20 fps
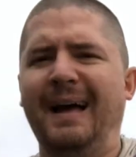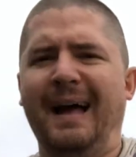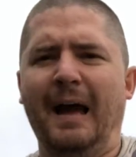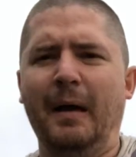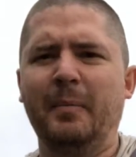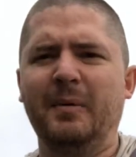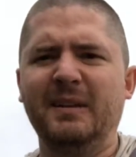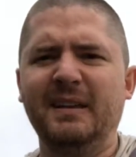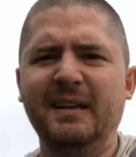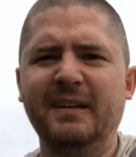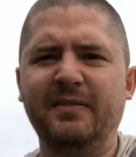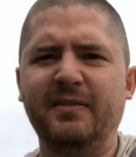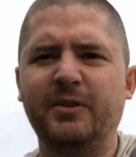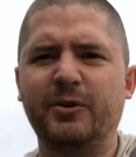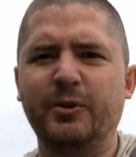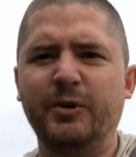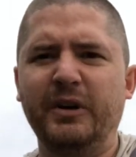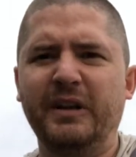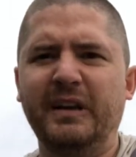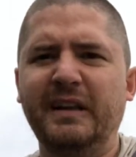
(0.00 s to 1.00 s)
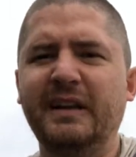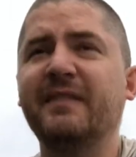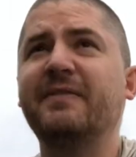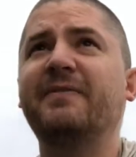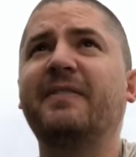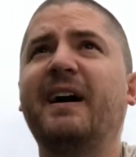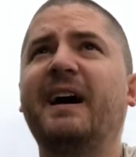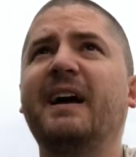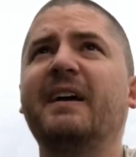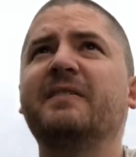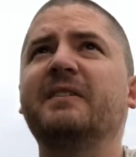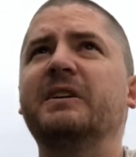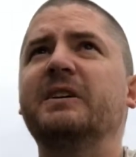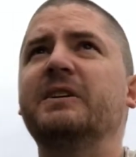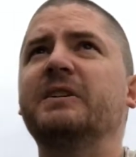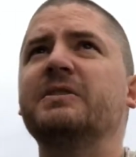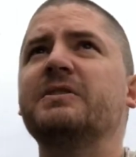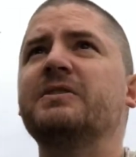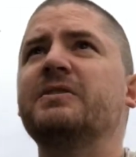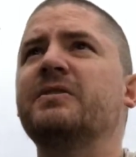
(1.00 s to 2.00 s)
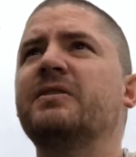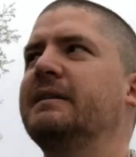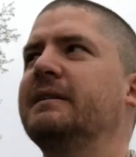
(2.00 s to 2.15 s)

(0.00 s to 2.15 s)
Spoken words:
I believe 3 to 5 years.